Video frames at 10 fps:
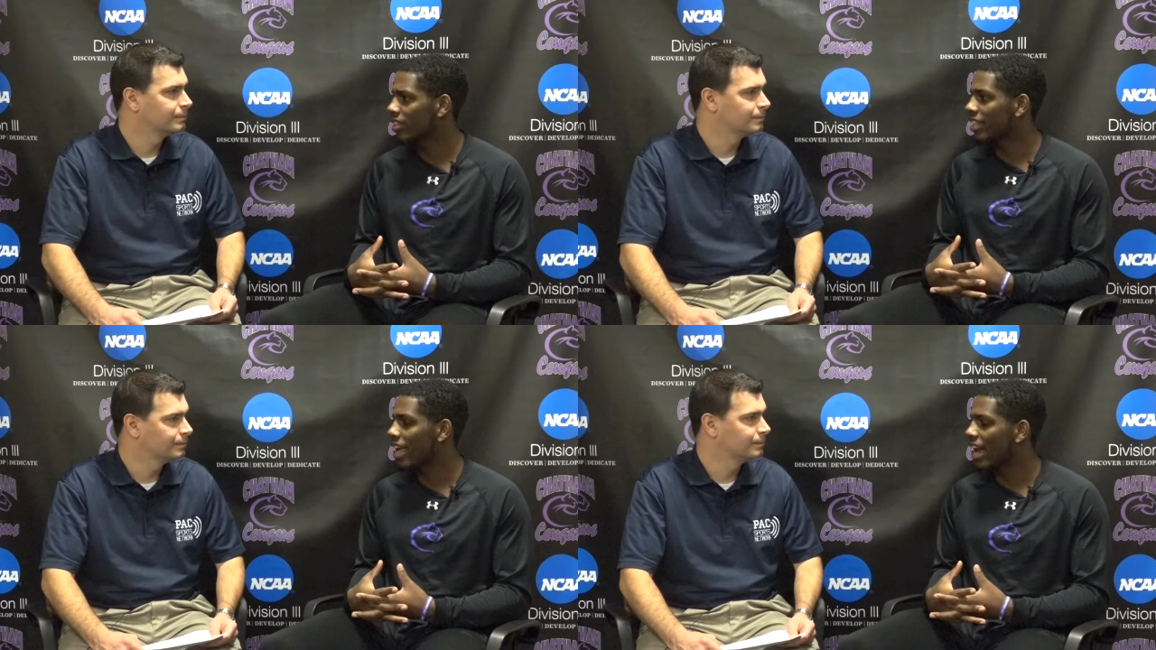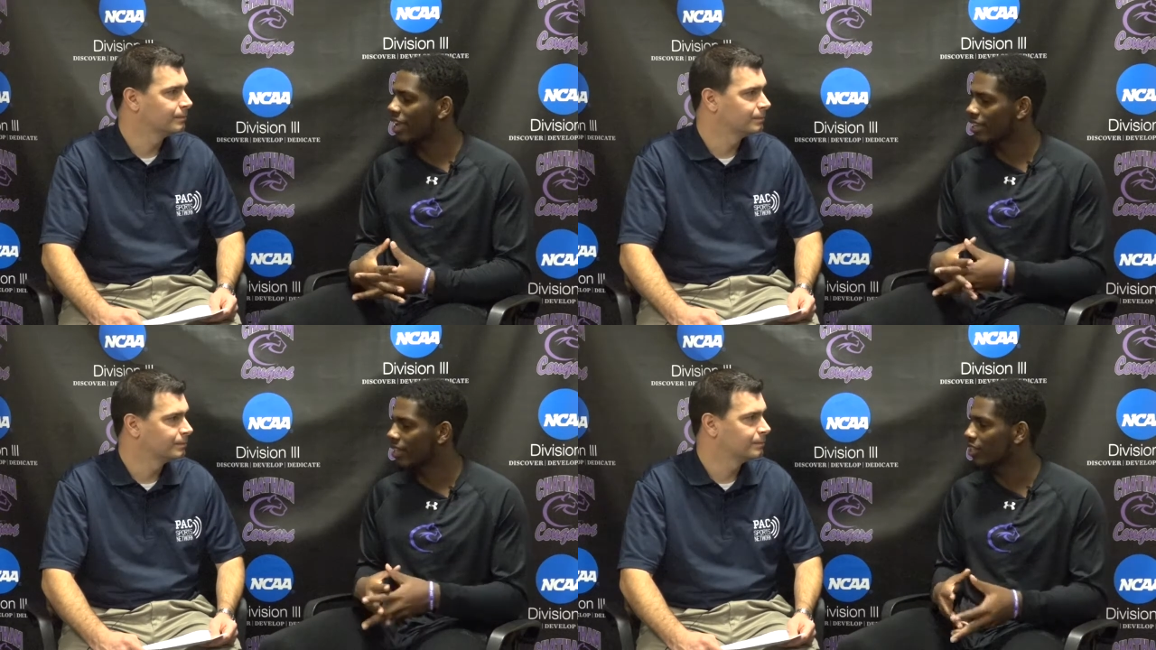Speaker 1: that
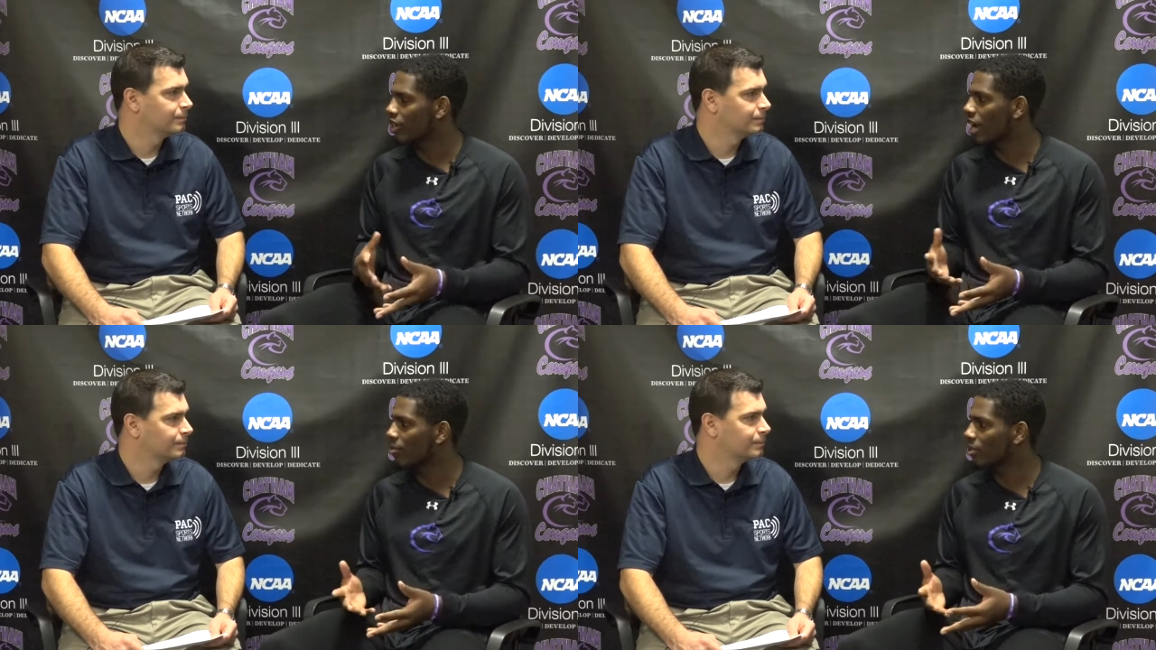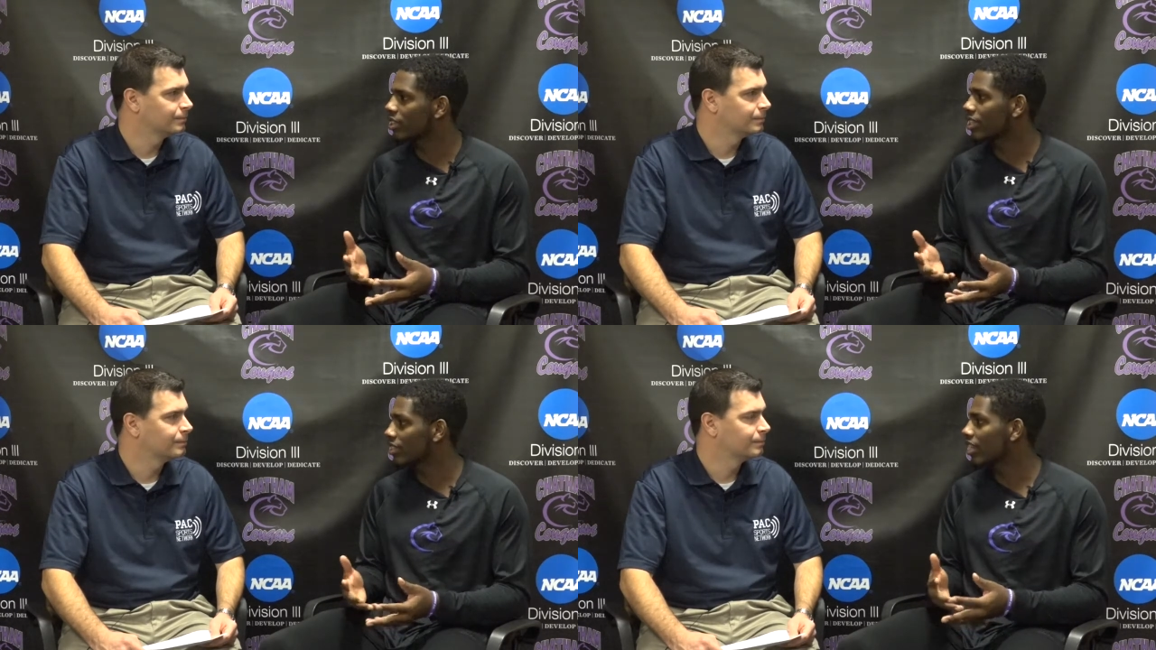I, you know, I want
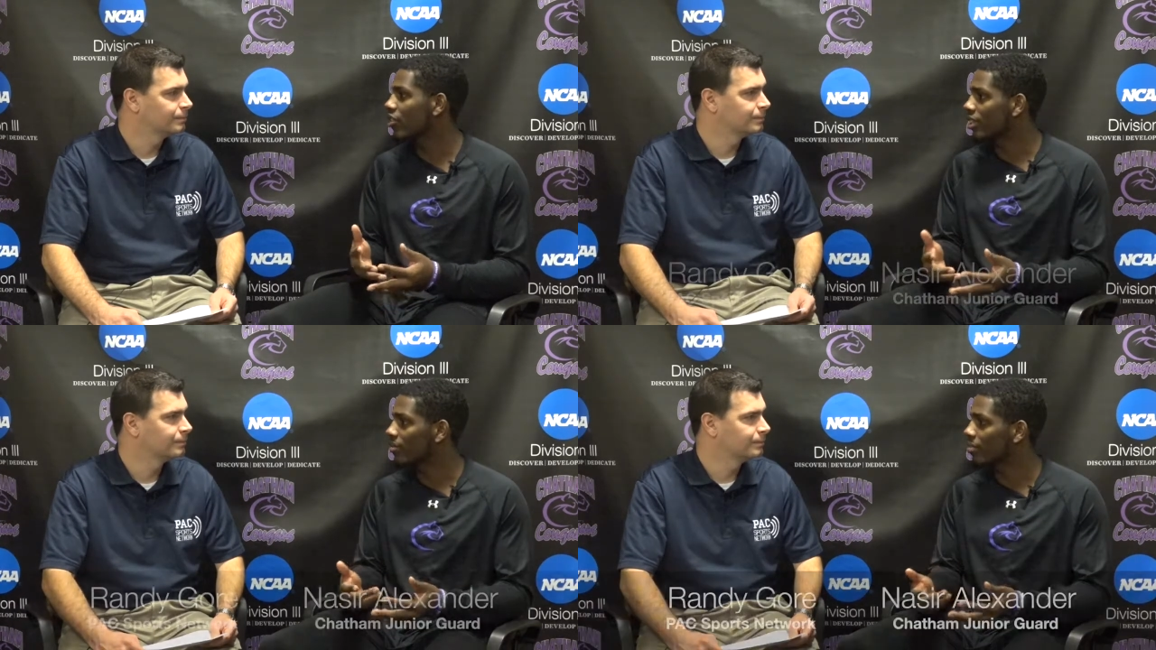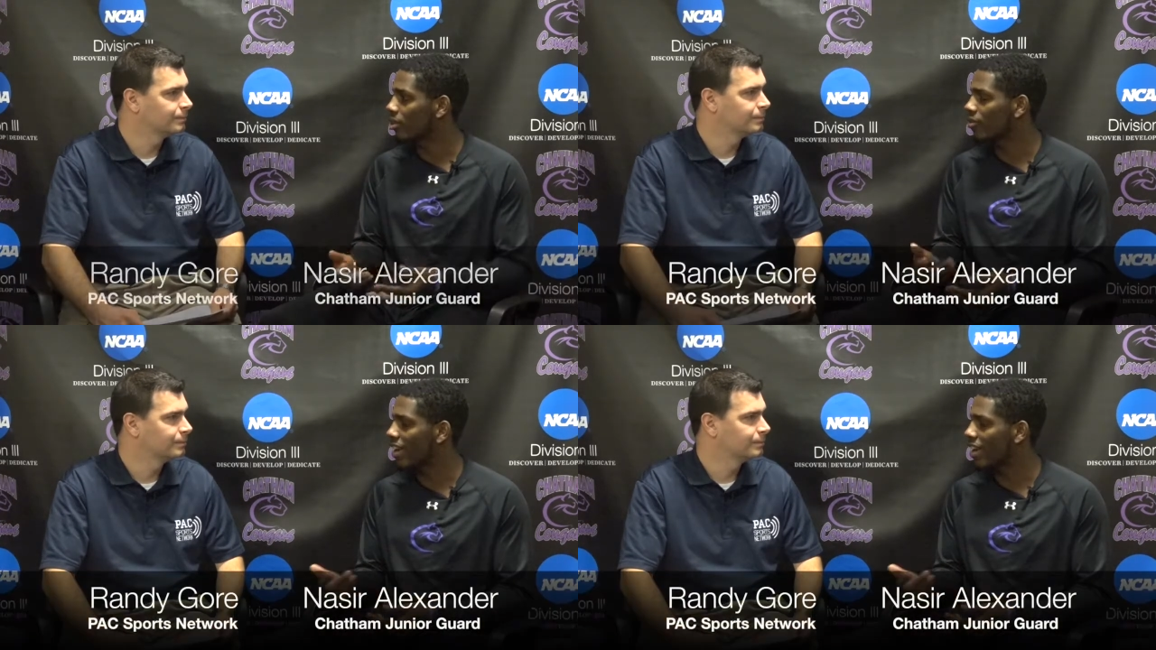to excel in both